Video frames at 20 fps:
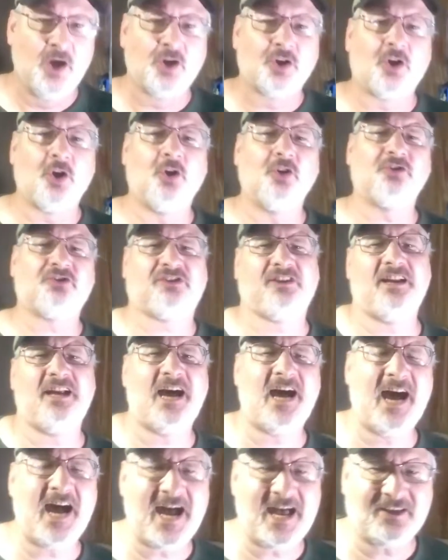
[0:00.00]
Goes to the
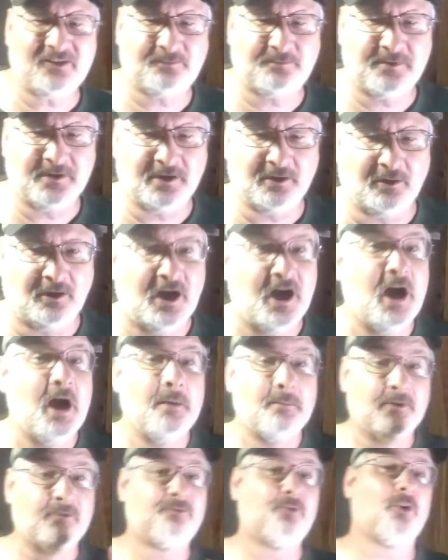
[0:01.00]
hospital.
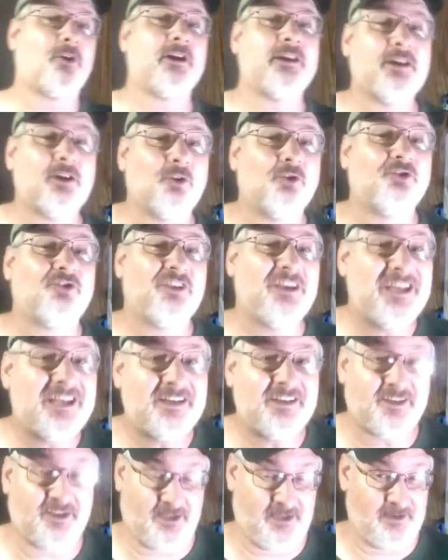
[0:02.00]
Before he goes
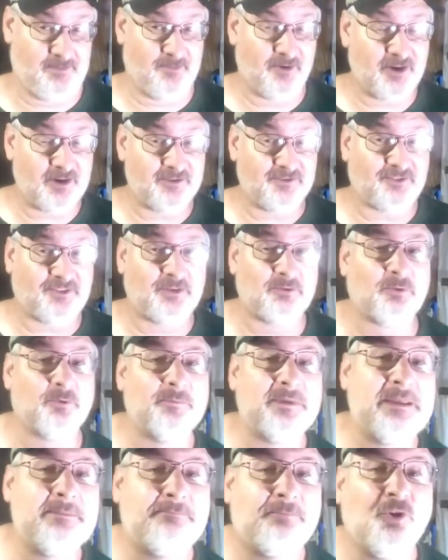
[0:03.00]
into the emergency room,
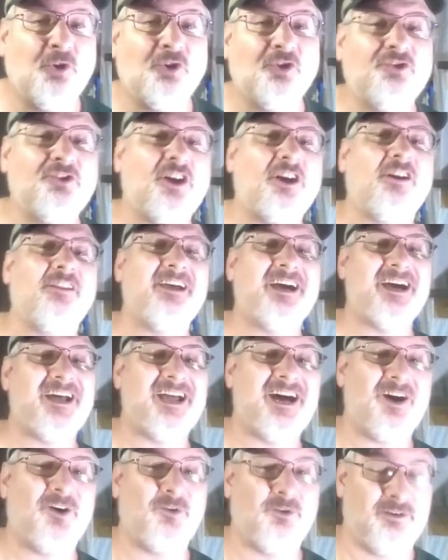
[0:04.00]
he pulls all that
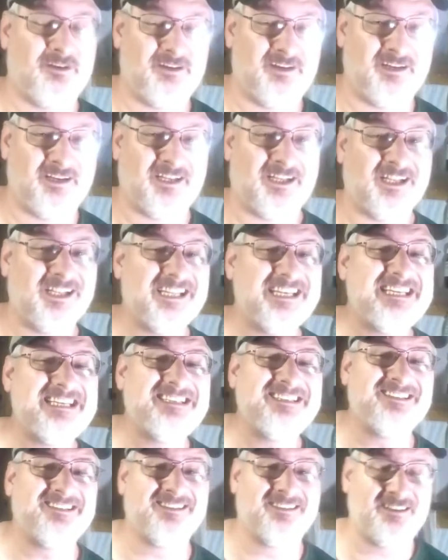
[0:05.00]
out and
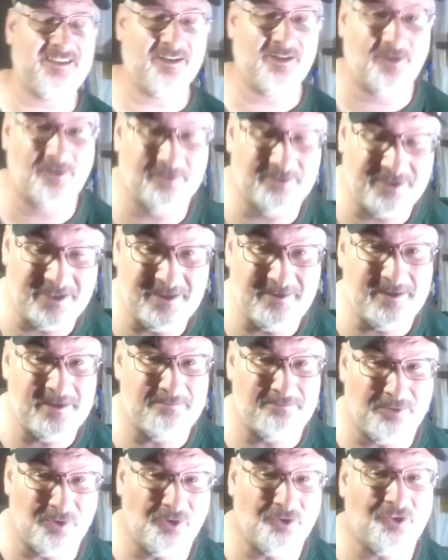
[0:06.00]
cleans it. You know, he
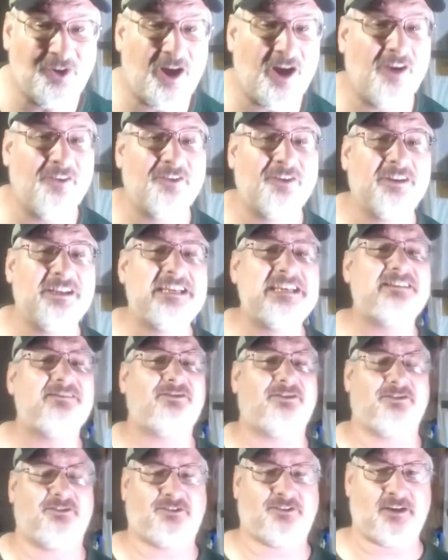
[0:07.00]
pulls all the
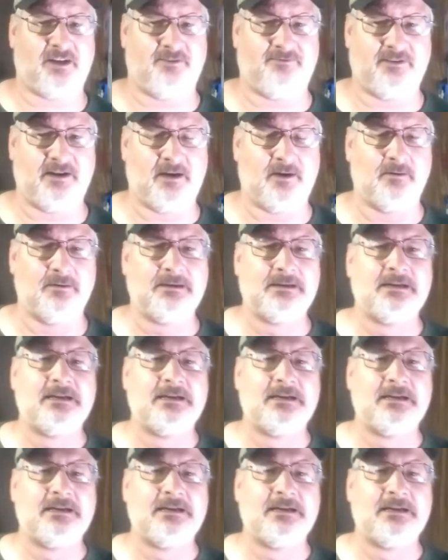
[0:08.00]
leaves and stuff out.